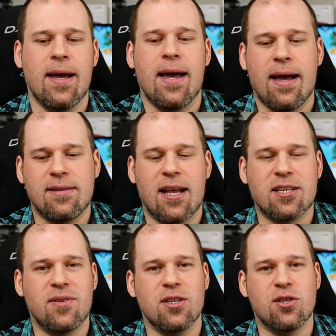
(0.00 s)
And the next
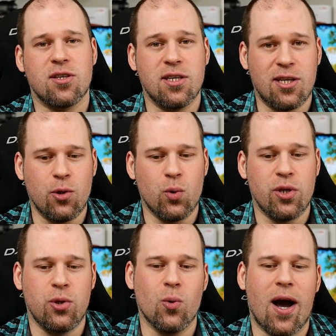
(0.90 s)
thing is the
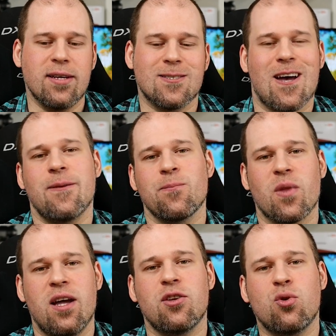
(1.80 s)
UI design.
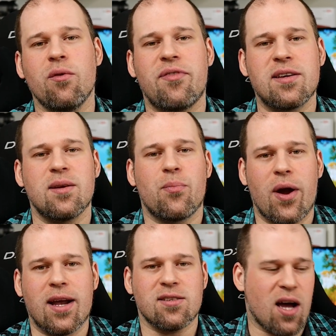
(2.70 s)
And the two things in
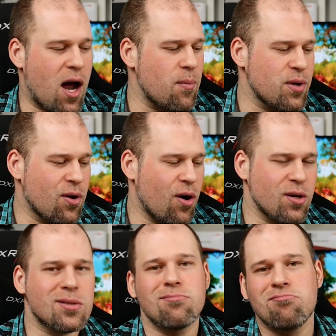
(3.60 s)
brackets are
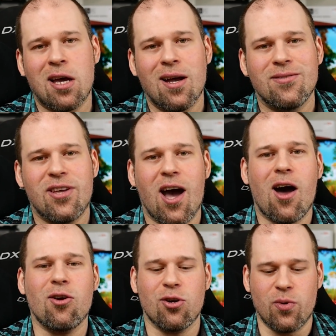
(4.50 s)
because they
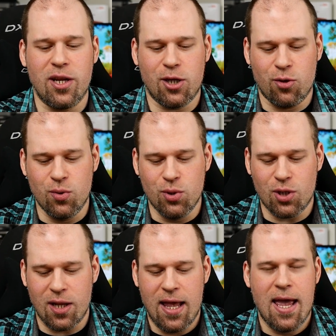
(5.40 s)
are not really crucial.